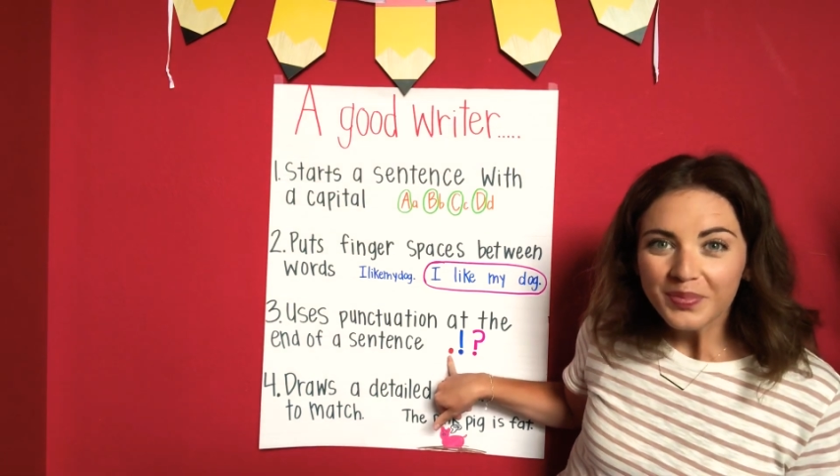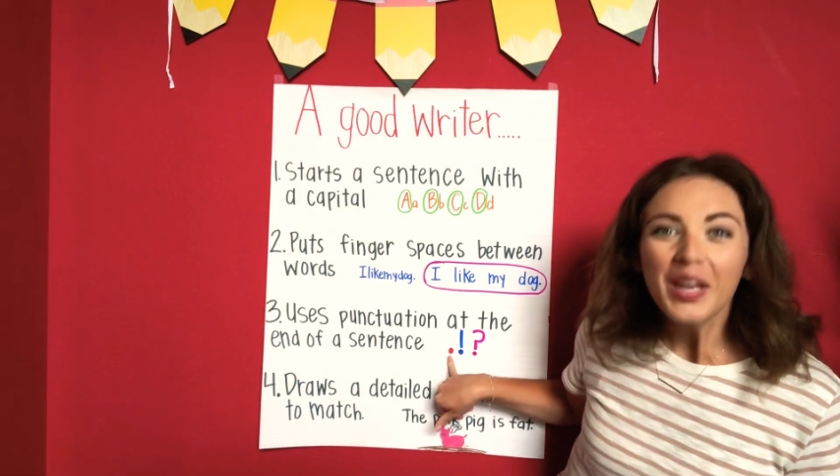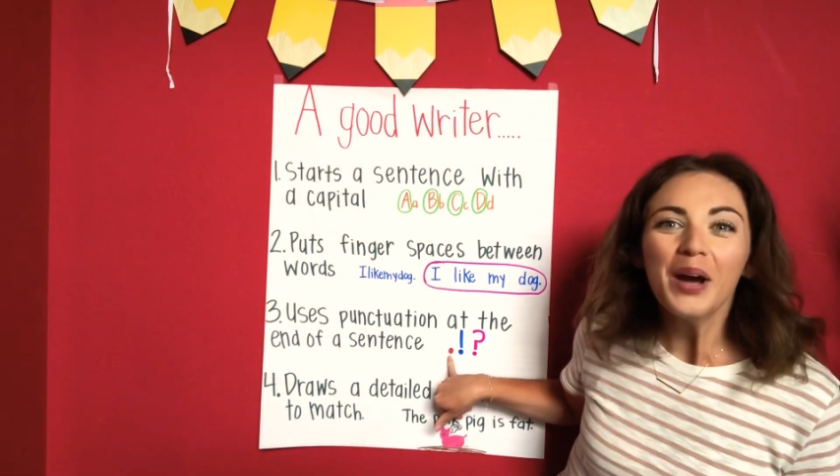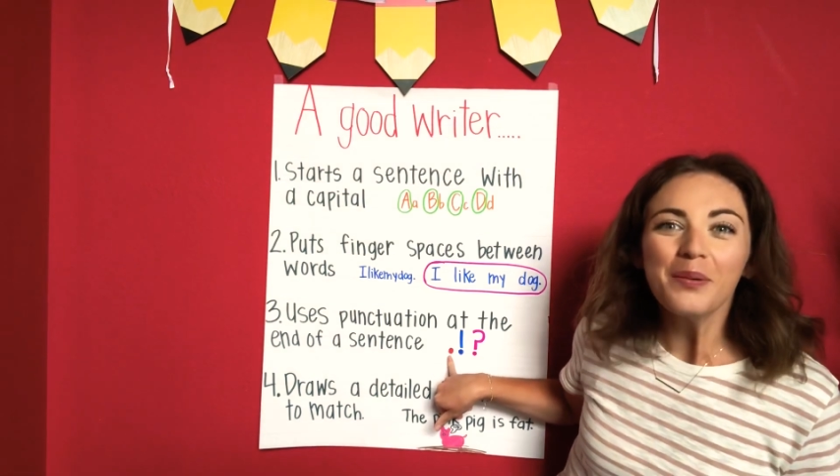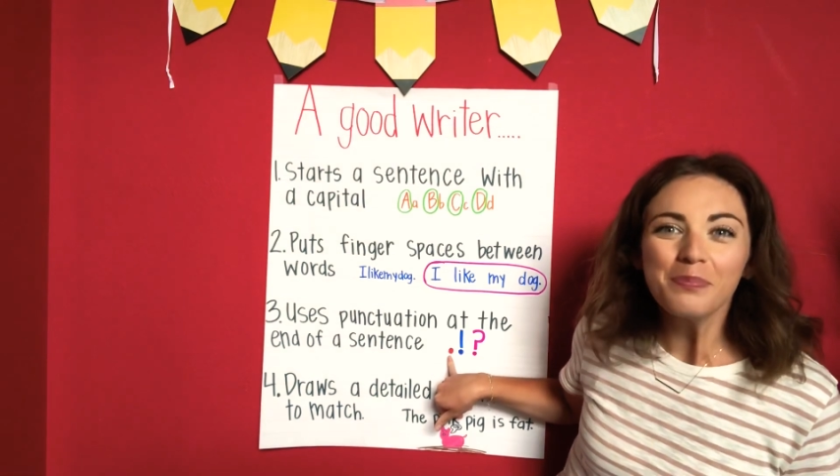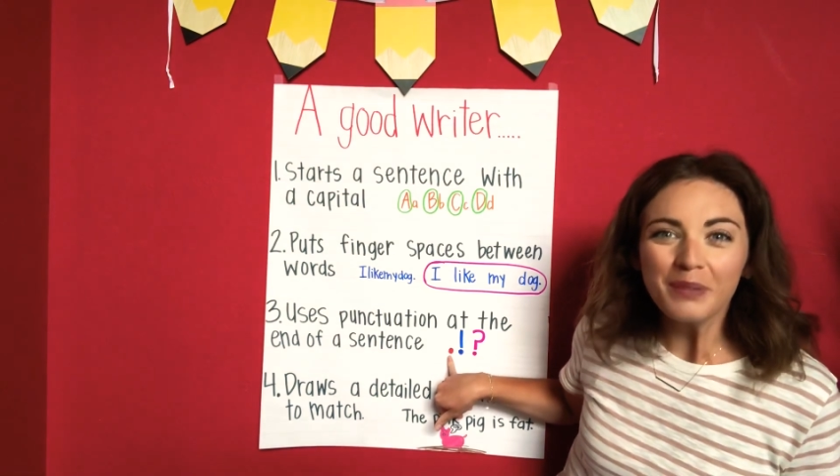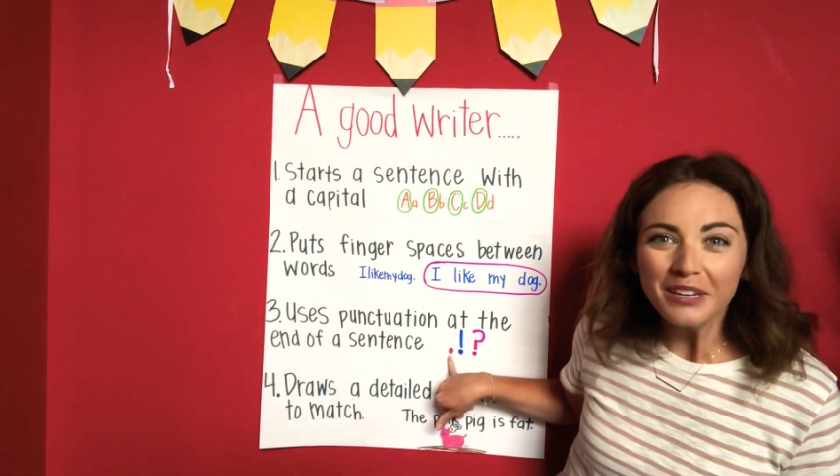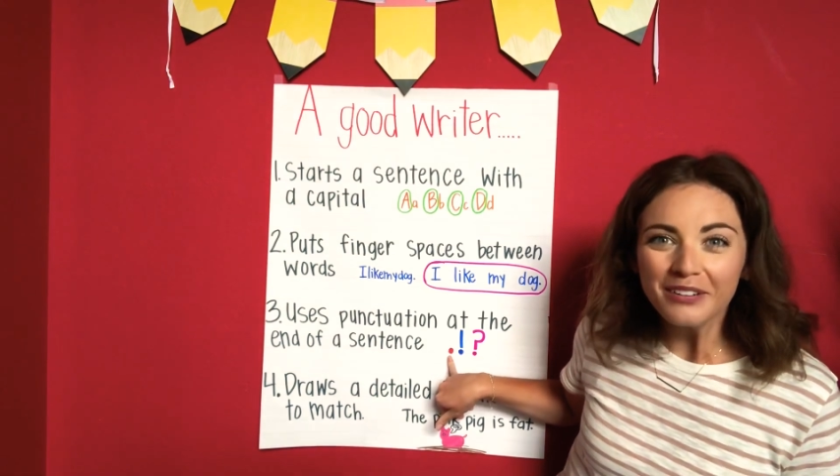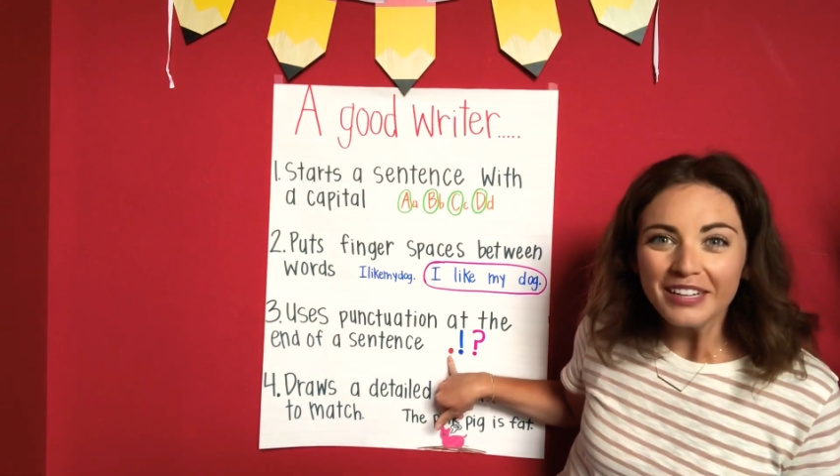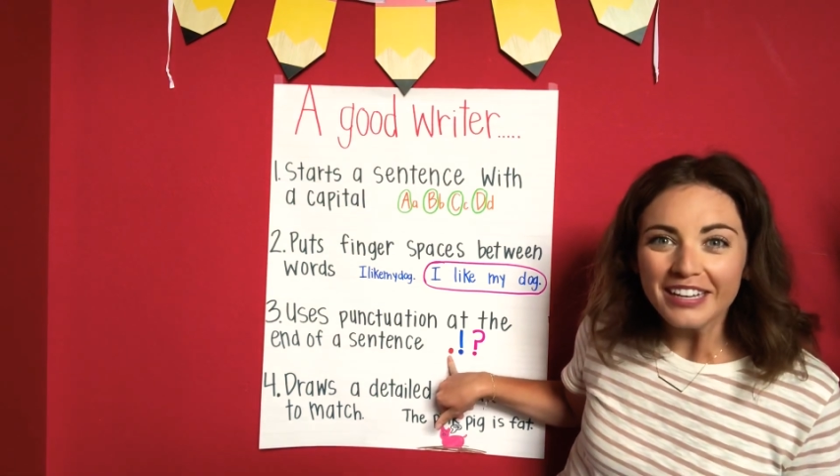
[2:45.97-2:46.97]
A
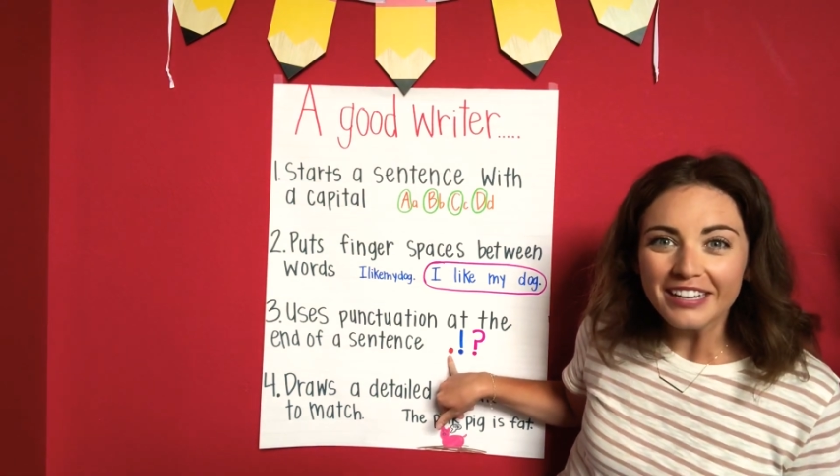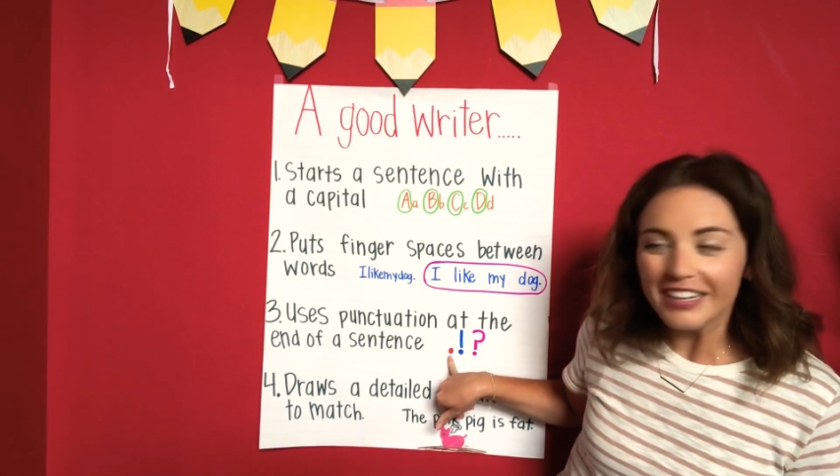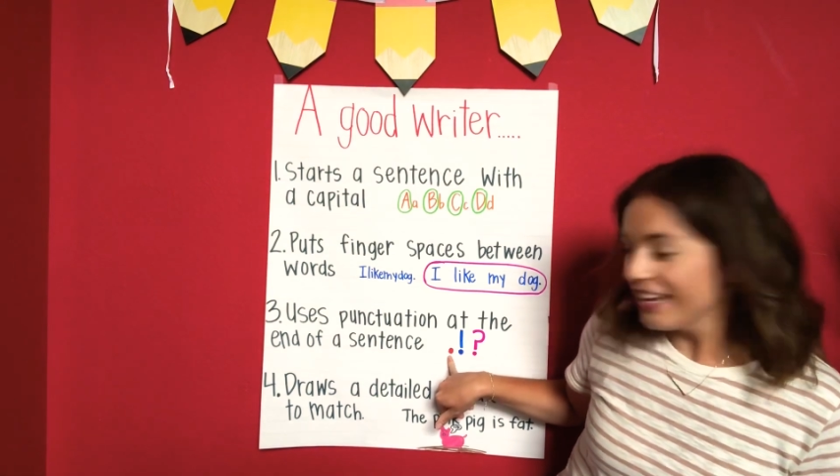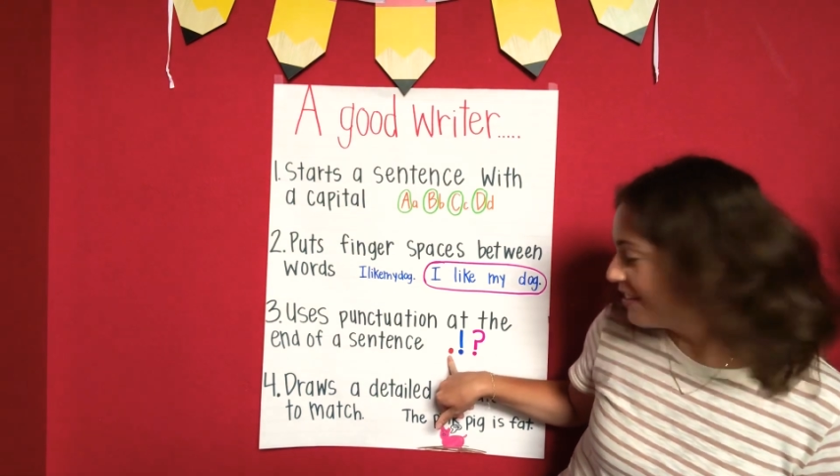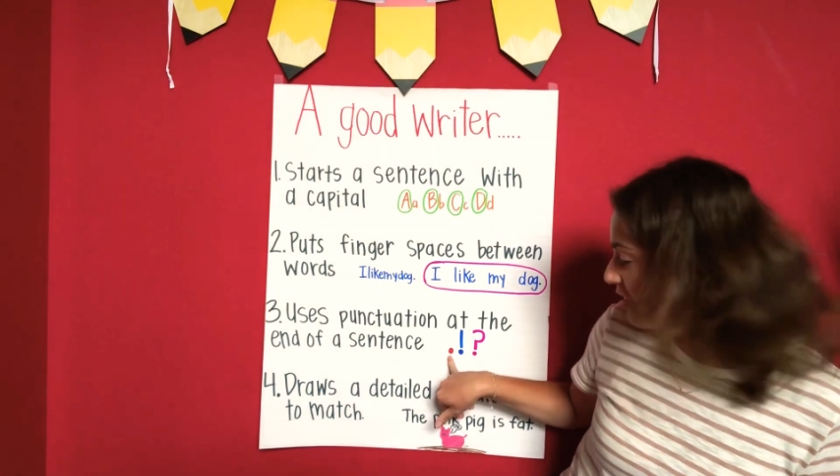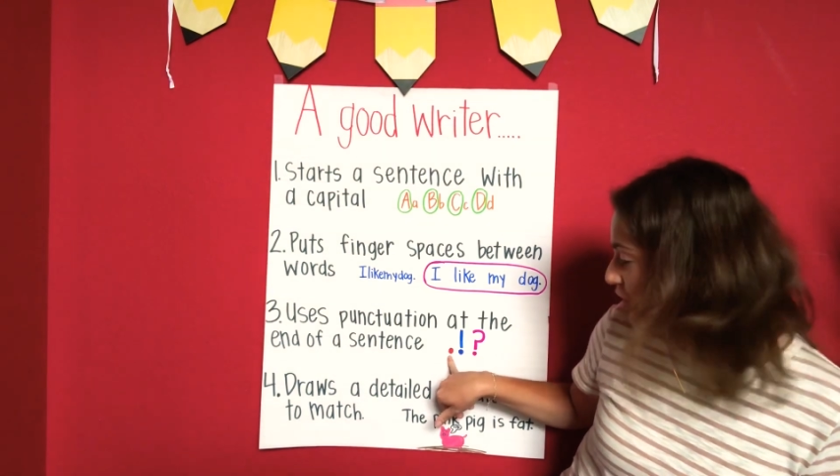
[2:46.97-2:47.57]
period. Excellent